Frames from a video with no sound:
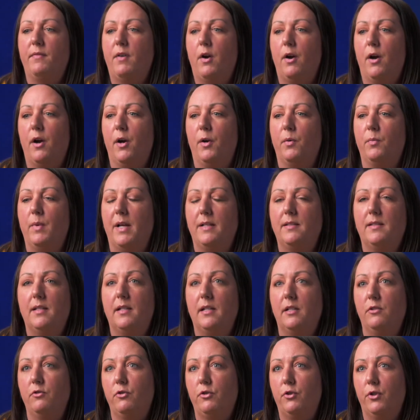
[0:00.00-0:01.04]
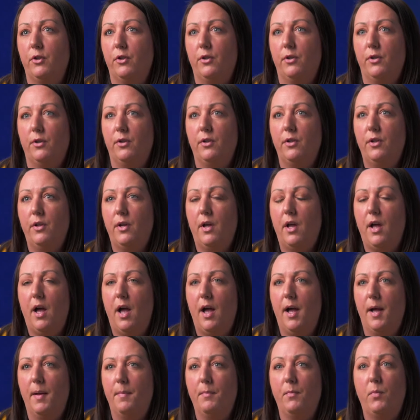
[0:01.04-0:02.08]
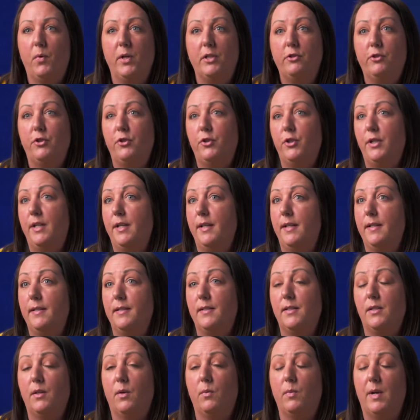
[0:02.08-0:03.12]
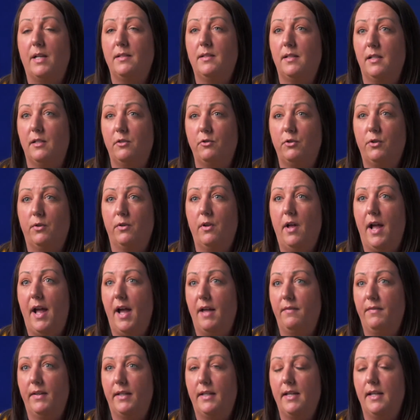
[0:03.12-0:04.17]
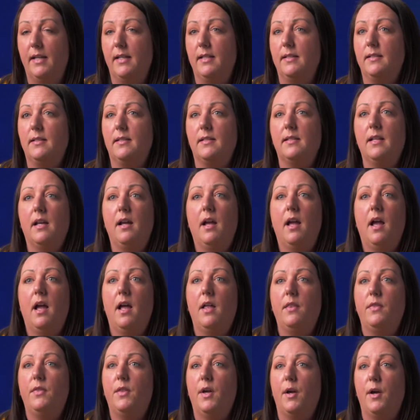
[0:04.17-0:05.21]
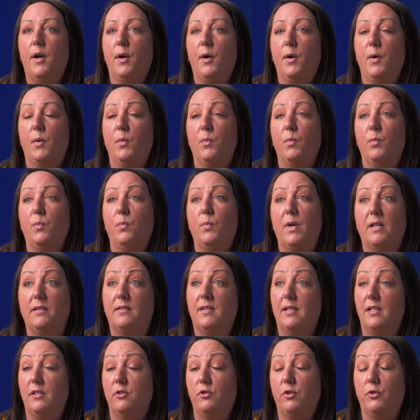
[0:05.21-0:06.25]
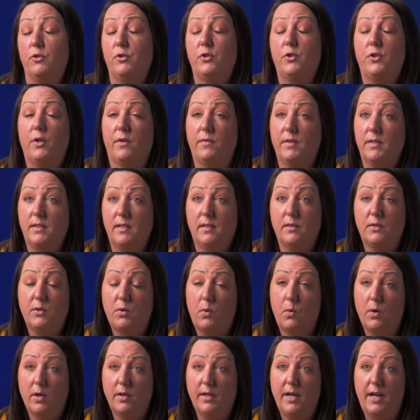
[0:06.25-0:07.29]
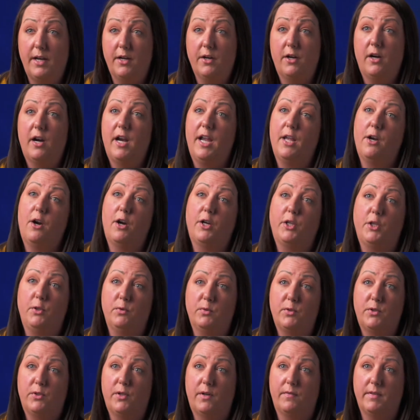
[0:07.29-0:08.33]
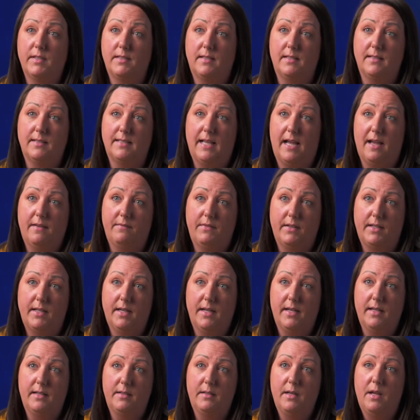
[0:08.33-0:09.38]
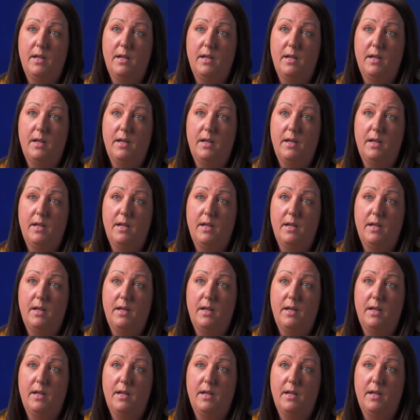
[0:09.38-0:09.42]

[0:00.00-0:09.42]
our residential, which is the residential advocates, the residential services coordinator, and our youth services advocate.